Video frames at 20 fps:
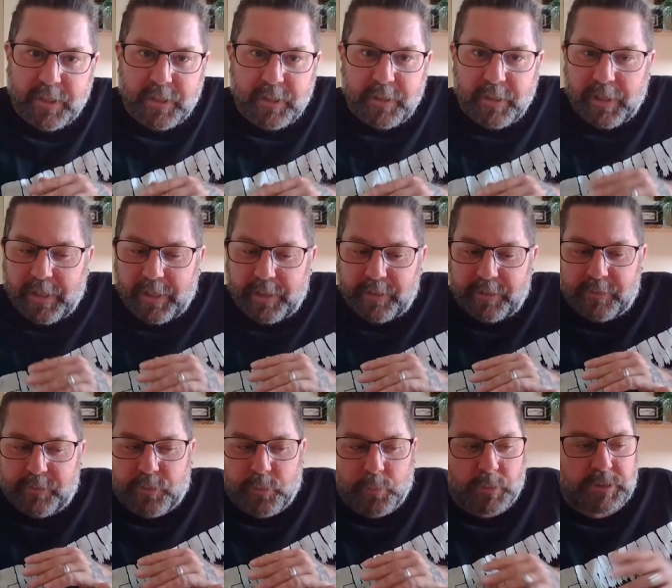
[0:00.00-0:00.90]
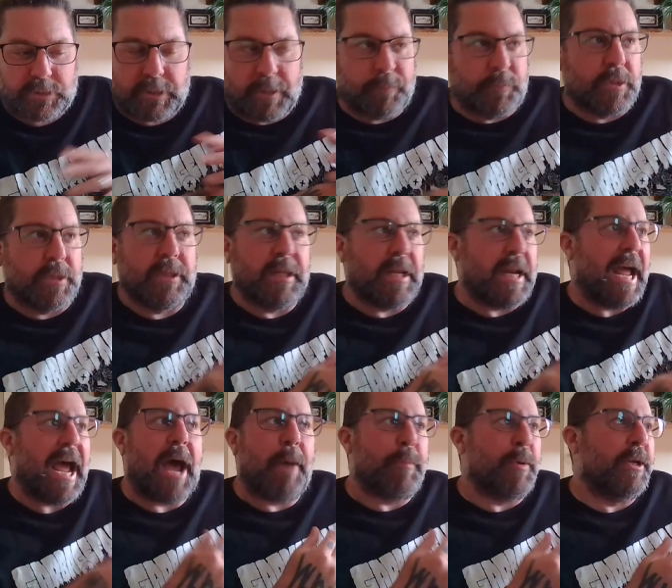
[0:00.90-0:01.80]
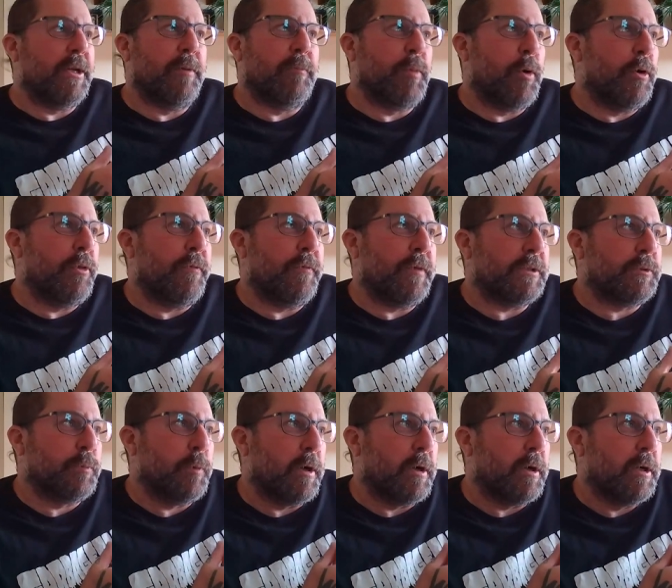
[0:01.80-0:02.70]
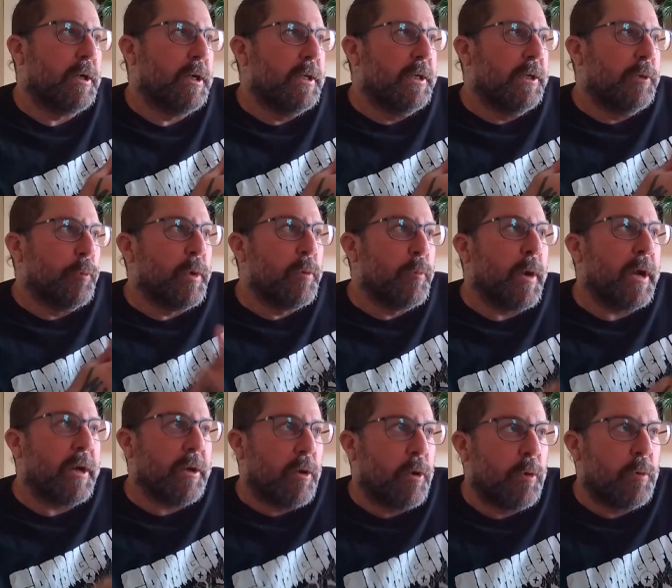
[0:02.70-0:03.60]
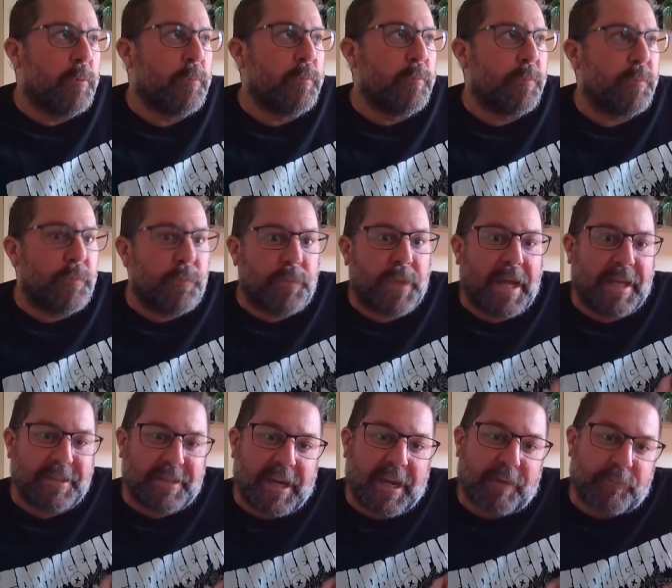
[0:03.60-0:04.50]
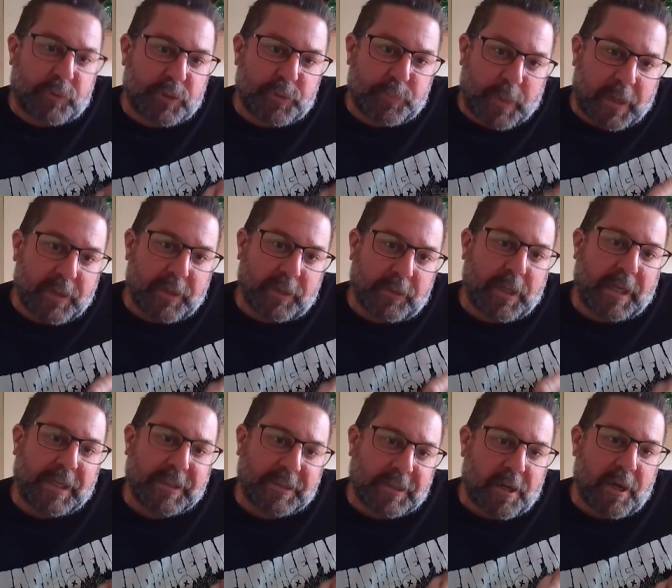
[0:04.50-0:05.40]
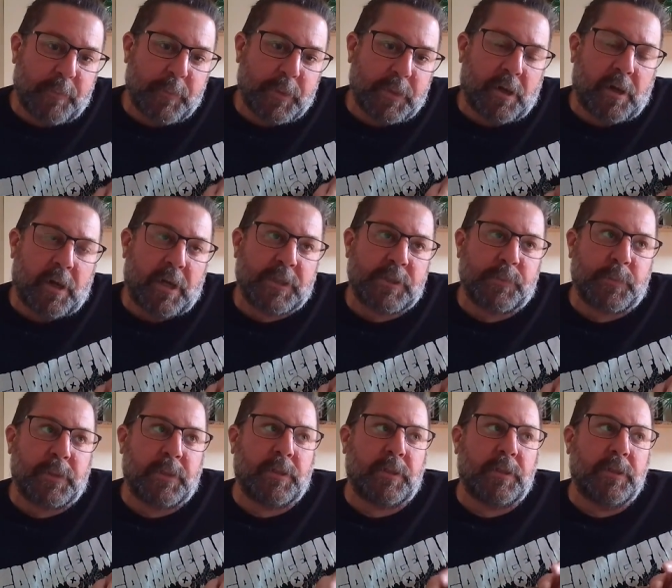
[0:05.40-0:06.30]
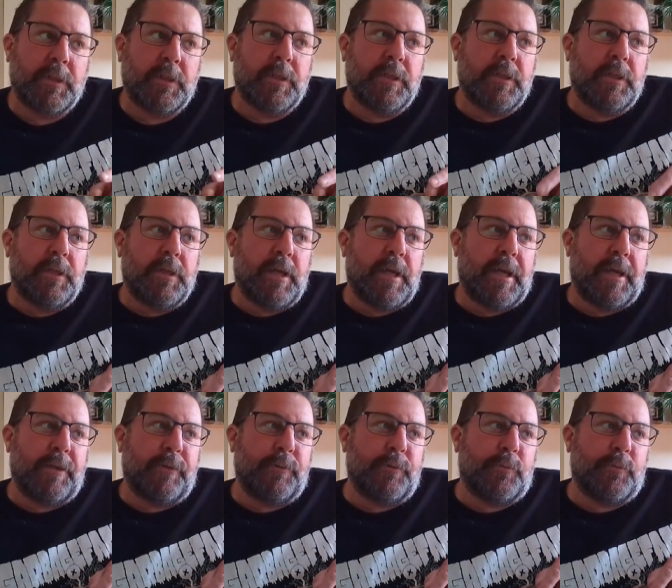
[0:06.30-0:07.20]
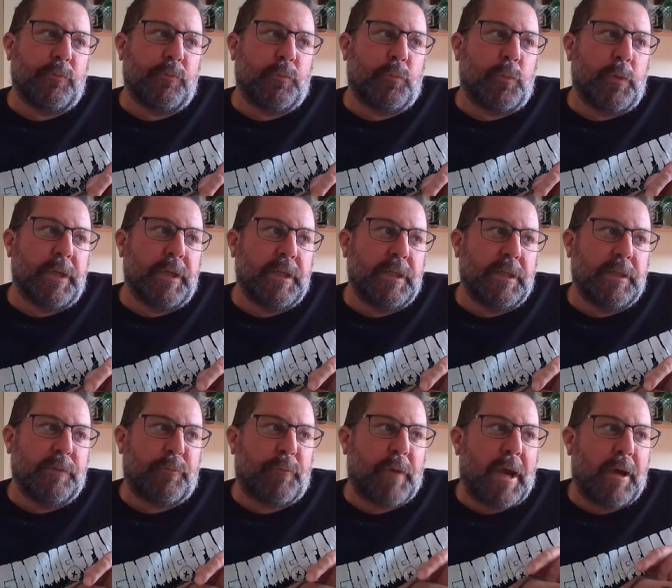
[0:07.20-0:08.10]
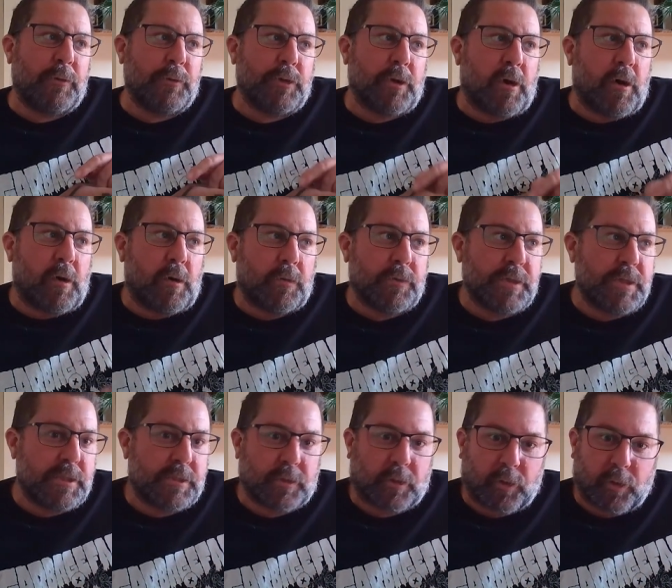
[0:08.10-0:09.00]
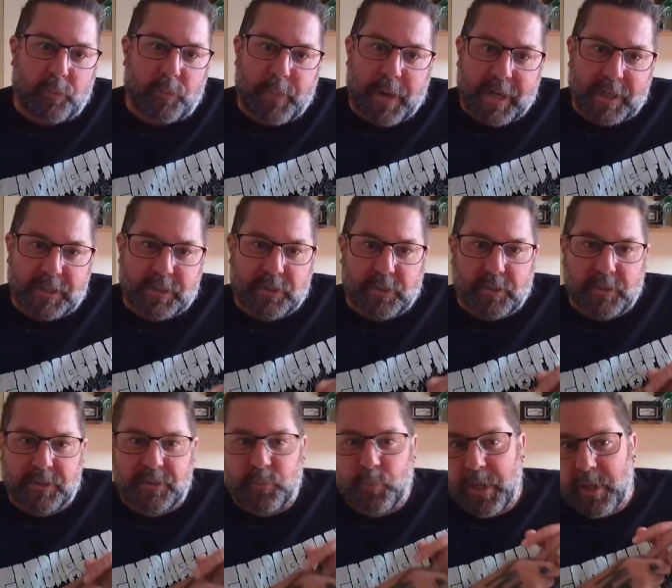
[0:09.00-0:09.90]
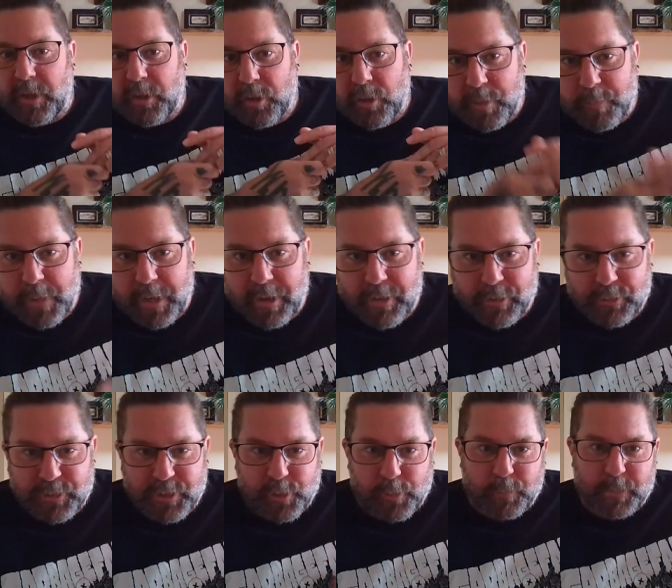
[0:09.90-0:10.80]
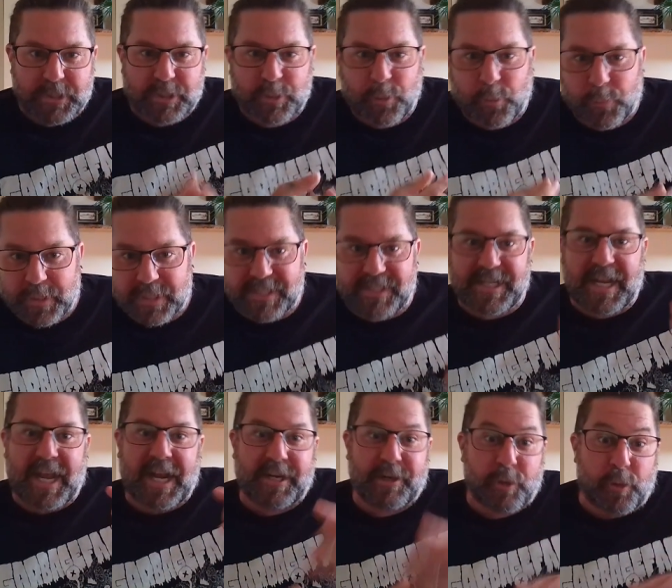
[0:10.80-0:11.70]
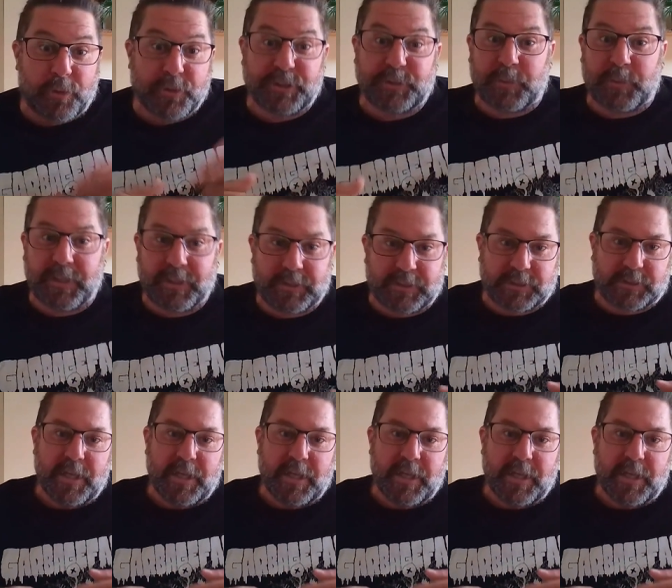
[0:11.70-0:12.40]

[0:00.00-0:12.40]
And there was something that happened in both of us where we went home that day after spending that time in the hospital, and we found all these urbexers, and we heard about, you know, Muskoka San and all these places.